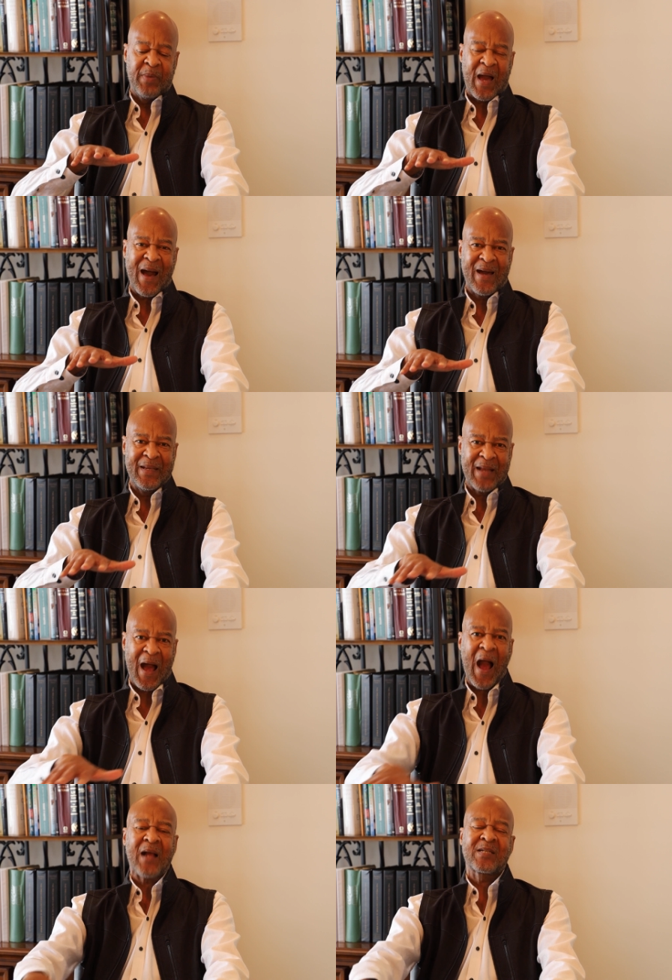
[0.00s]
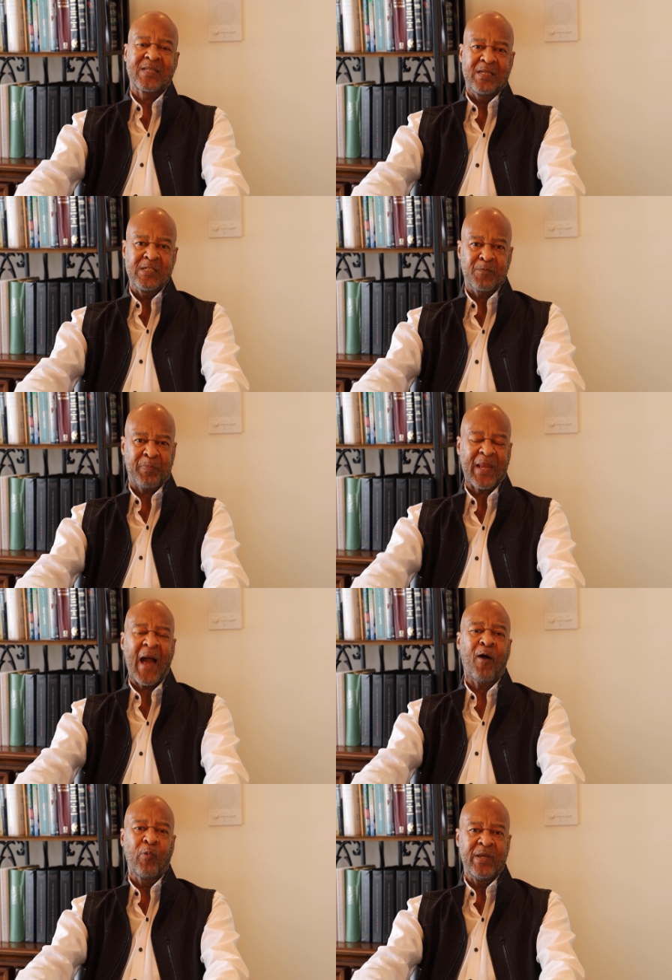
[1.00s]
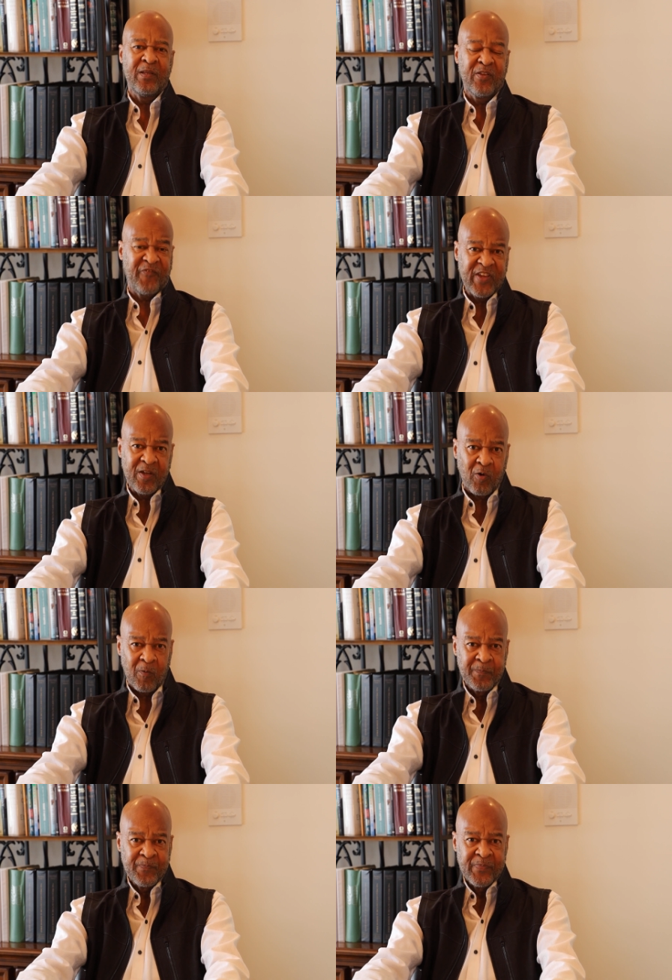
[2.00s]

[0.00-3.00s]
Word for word: behind oxen plowing the field.